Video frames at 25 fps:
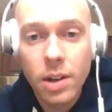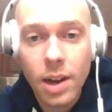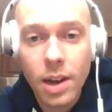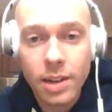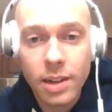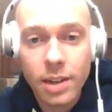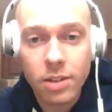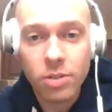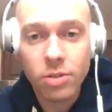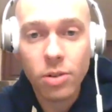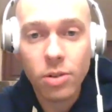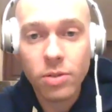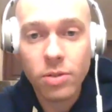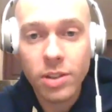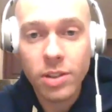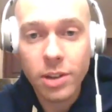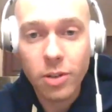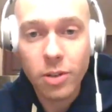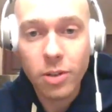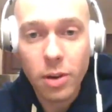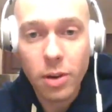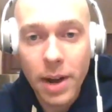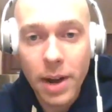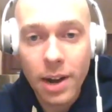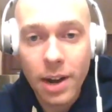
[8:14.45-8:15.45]
Like there's no
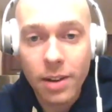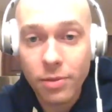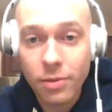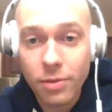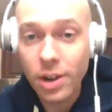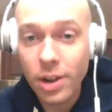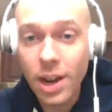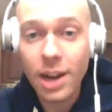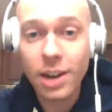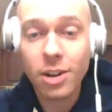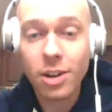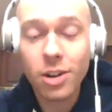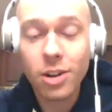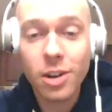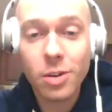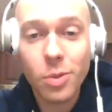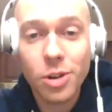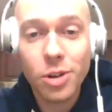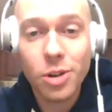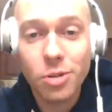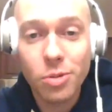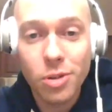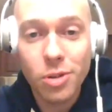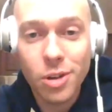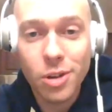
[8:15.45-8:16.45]
secret about it. If you're not good at
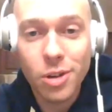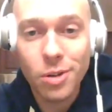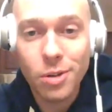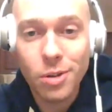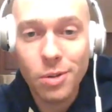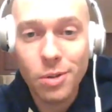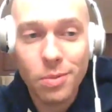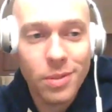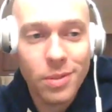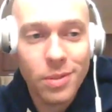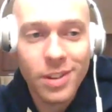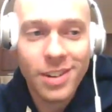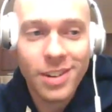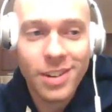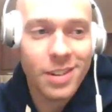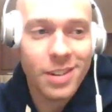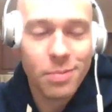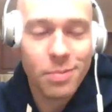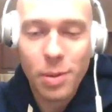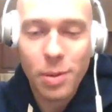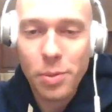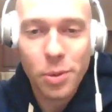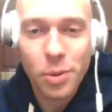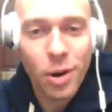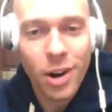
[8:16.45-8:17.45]
what you do,
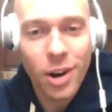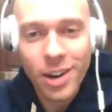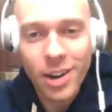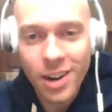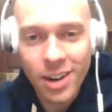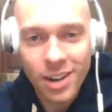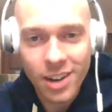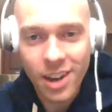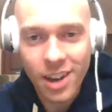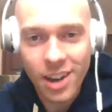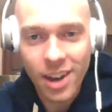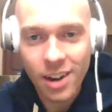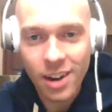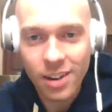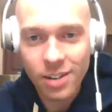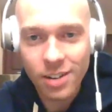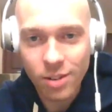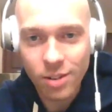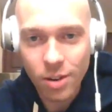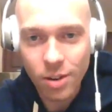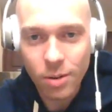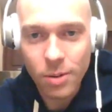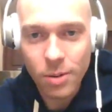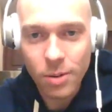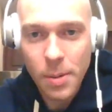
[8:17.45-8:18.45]
people aren't going to care.
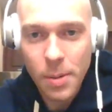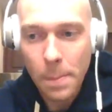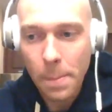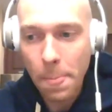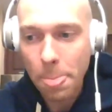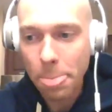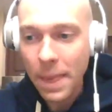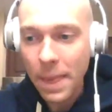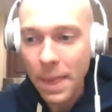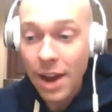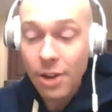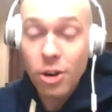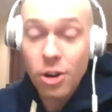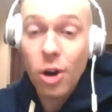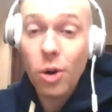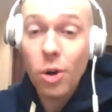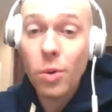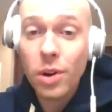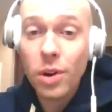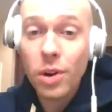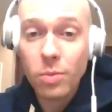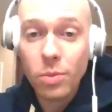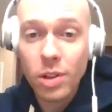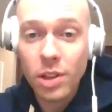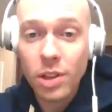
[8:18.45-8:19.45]
So I know
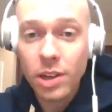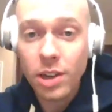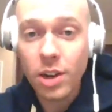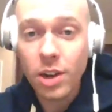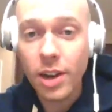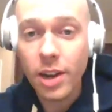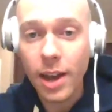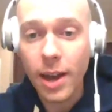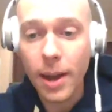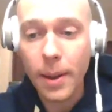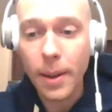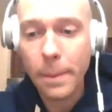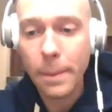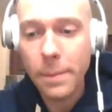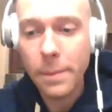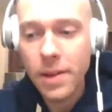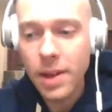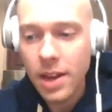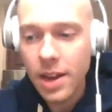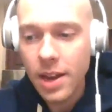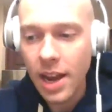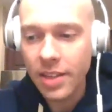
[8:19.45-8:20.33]
what I'm really good at.